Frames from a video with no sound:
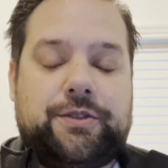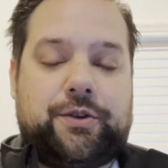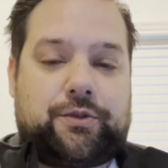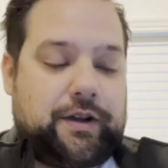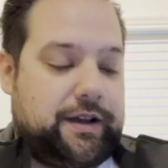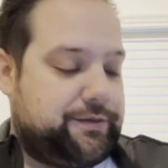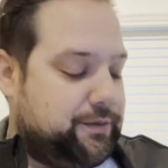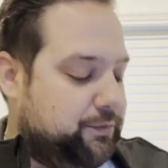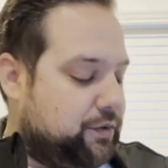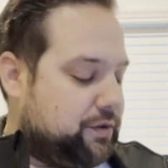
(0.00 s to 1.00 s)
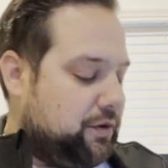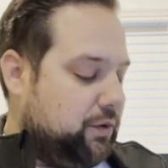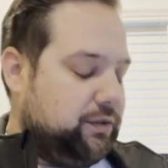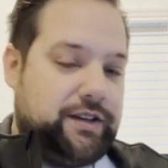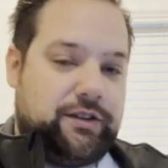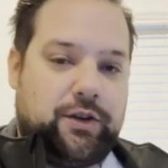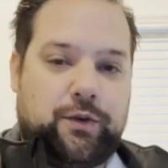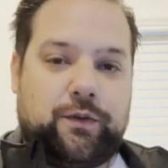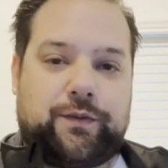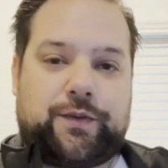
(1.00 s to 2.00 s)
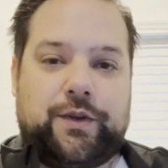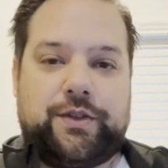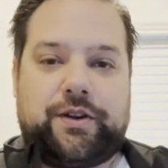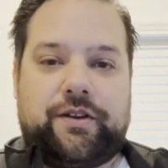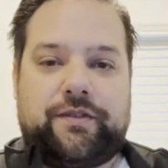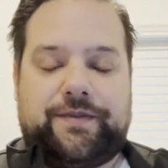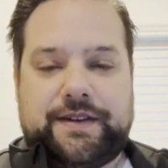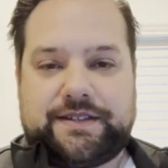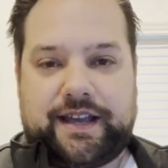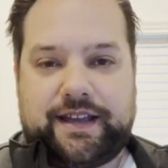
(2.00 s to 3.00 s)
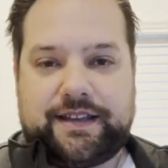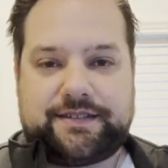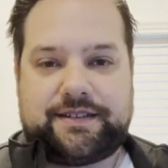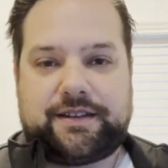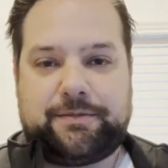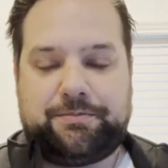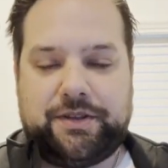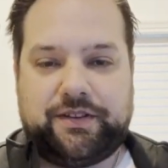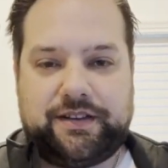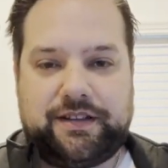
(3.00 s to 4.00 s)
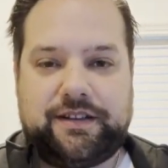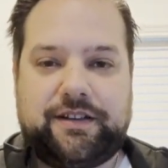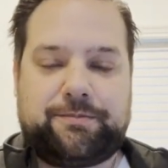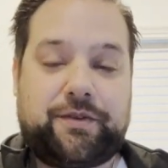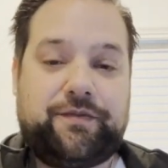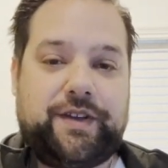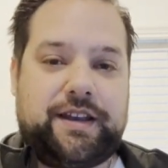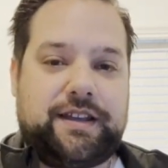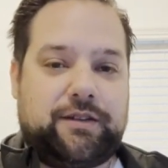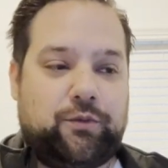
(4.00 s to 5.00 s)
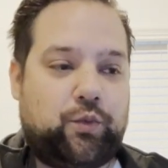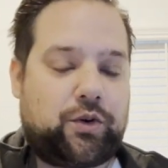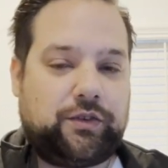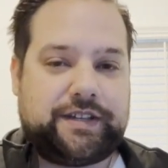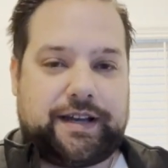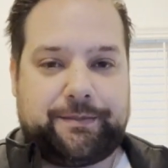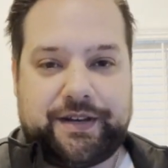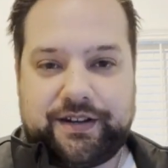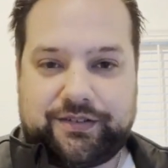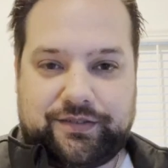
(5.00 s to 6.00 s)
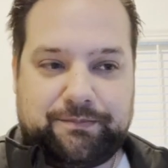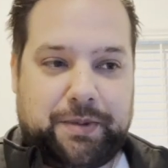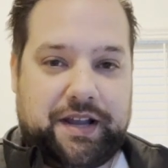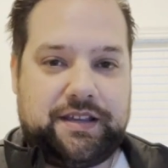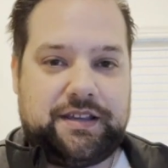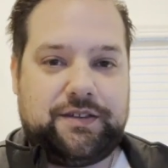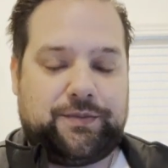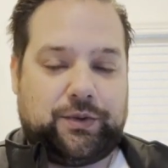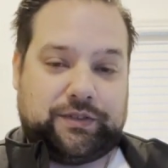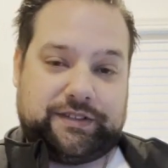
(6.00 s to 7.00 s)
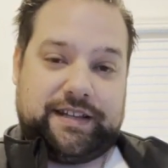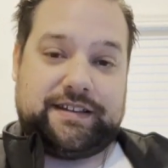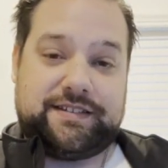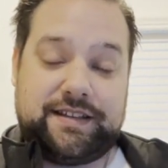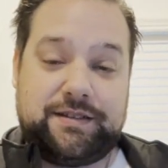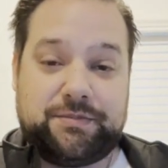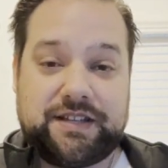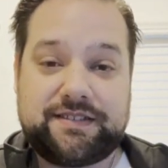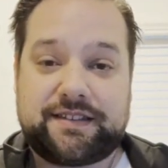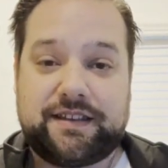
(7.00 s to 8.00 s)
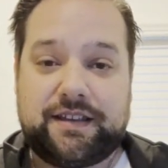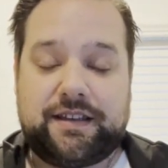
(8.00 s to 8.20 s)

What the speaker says: Horadrim weren't only known for their fantastic ability of preventing world domination by evil and demons,